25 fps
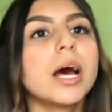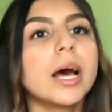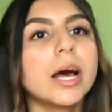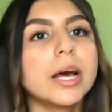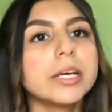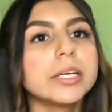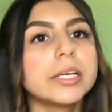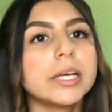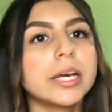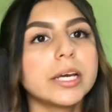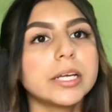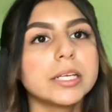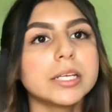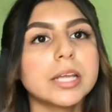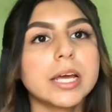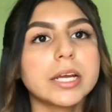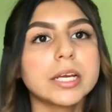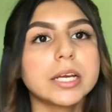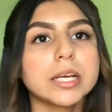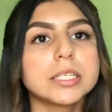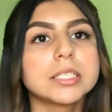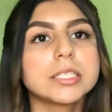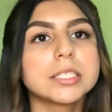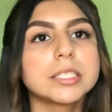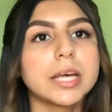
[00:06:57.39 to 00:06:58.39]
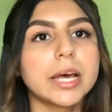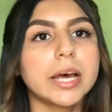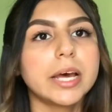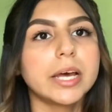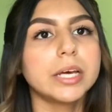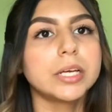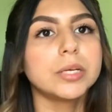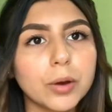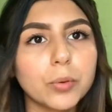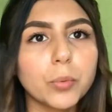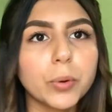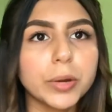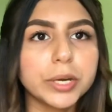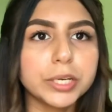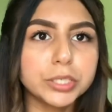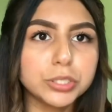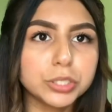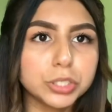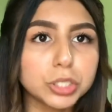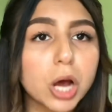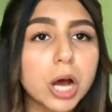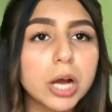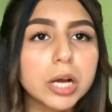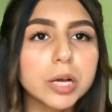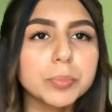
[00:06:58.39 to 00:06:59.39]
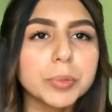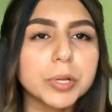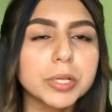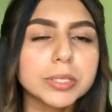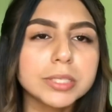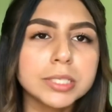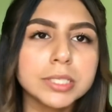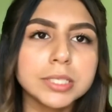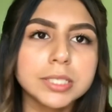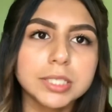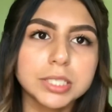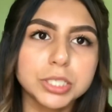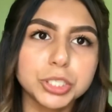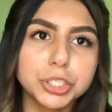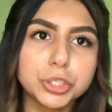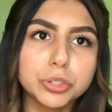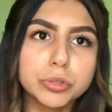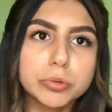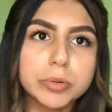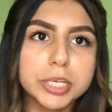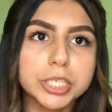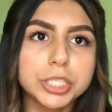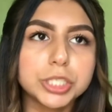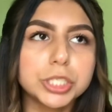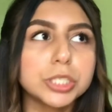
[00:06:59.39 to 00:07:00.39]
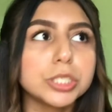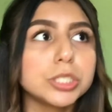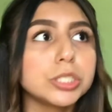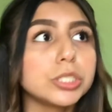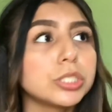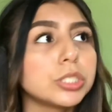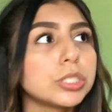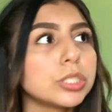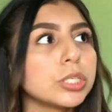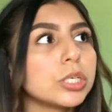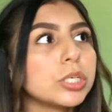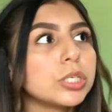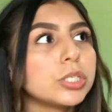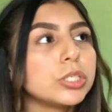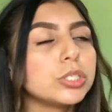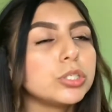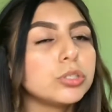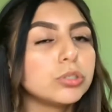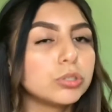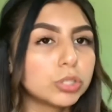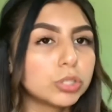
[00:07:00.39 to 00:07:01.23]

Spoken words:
Again, like I said, when you talk about these situations, you